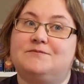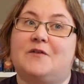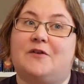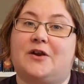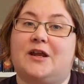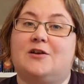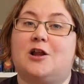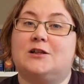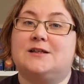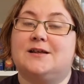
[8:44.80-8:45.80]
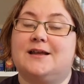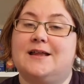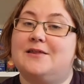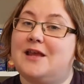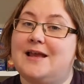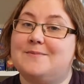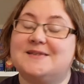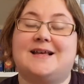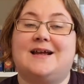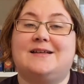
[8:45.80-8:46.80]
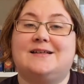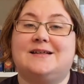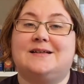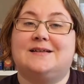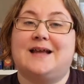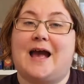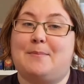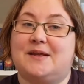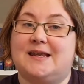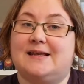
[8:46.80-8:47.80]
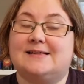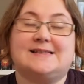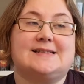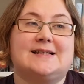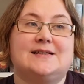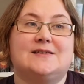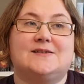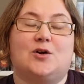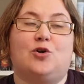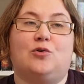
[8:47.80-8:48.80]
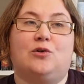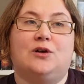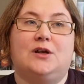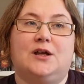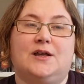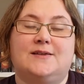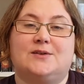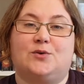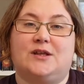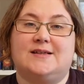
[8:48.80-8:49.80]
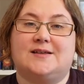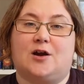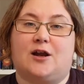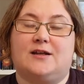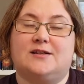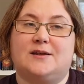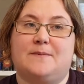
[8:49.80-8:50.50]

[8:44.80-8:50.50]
very adult themes and happenings. So these aren't,